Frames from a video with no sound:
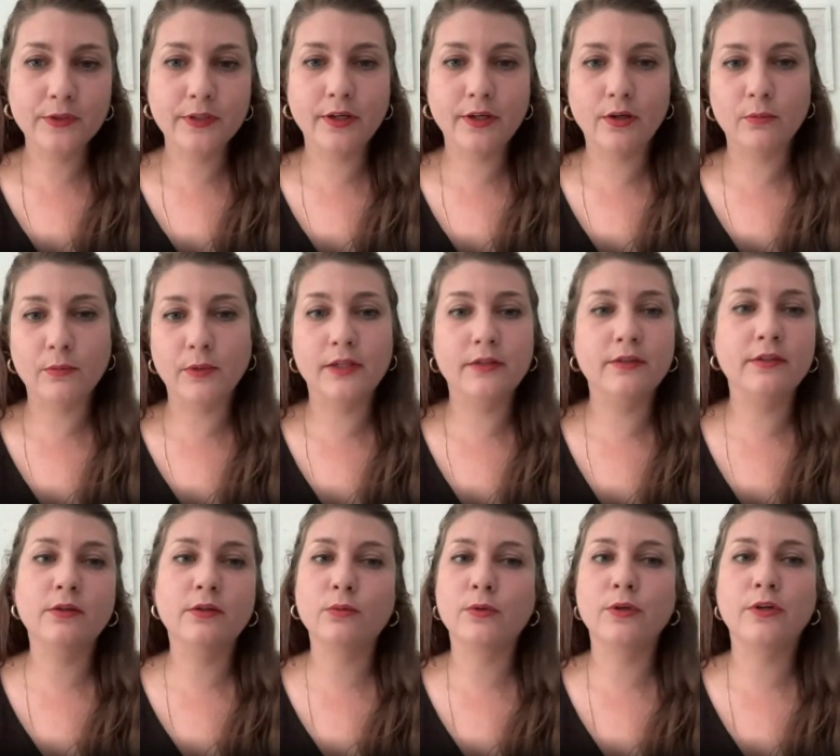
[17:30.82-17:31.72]
um, in
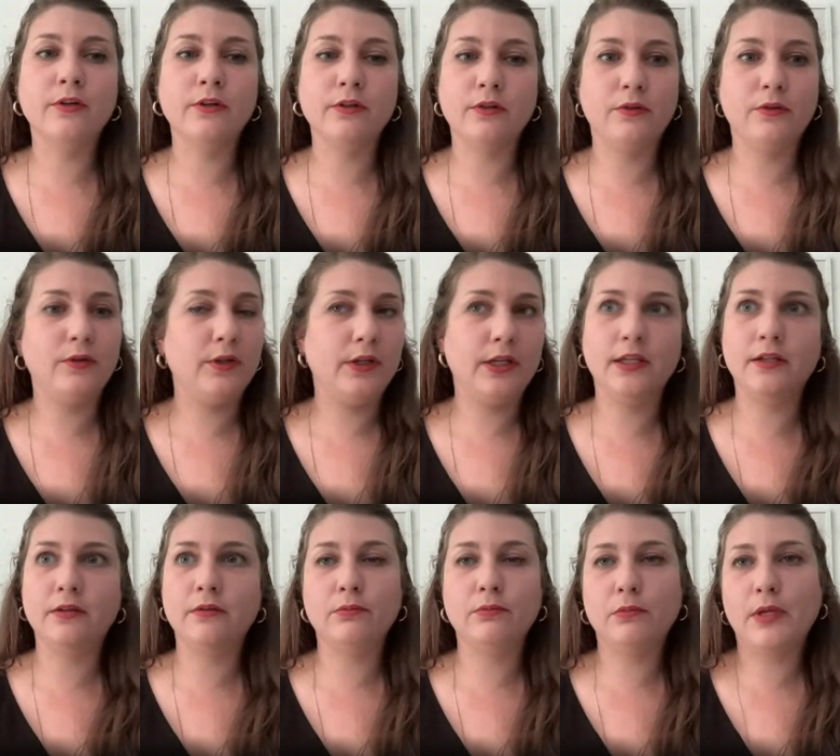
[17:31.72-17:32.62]
their work
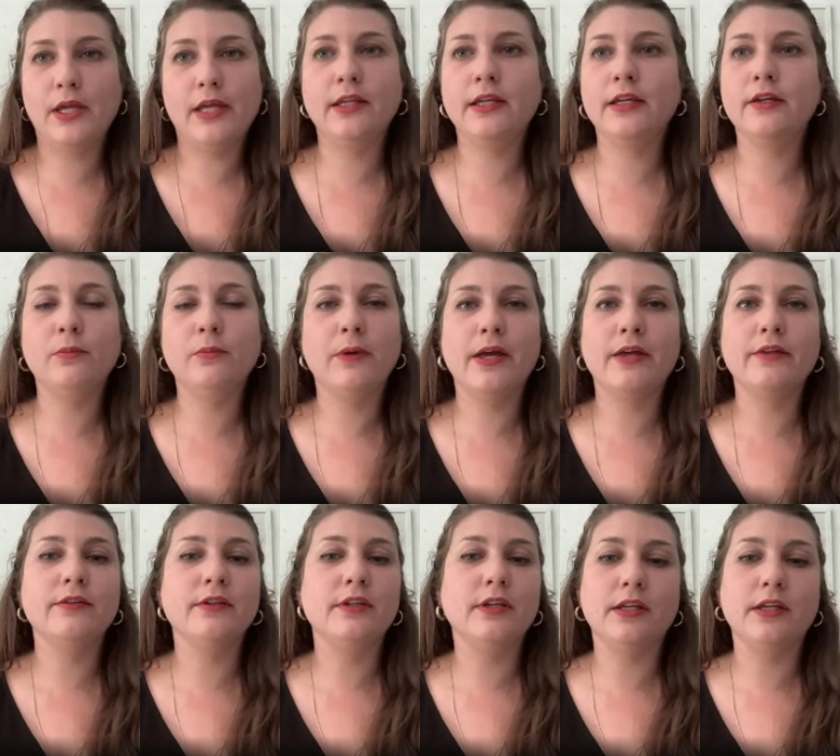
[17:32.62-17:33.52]
in any
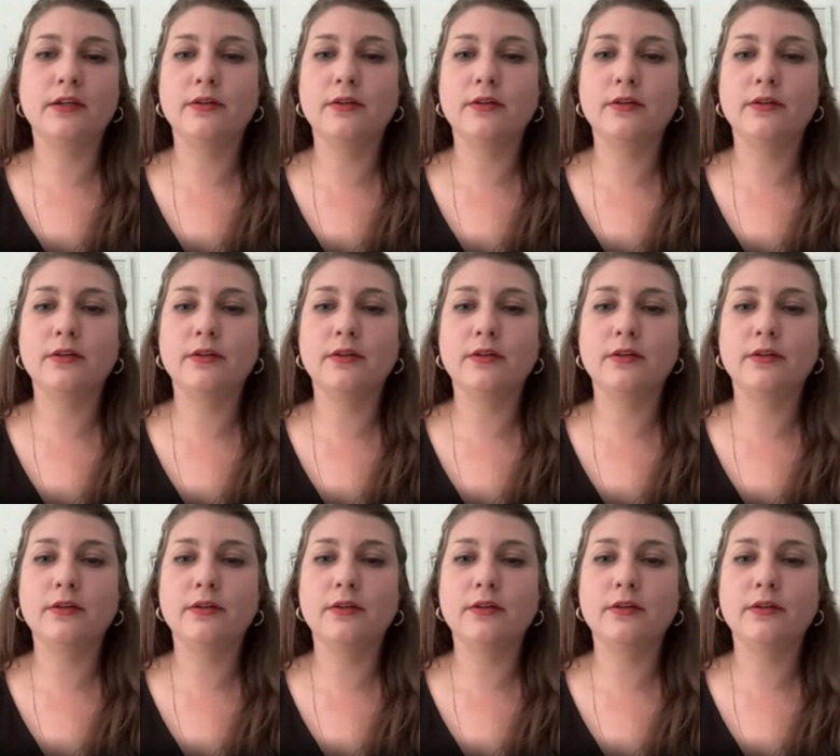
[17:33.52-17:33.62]
capacity.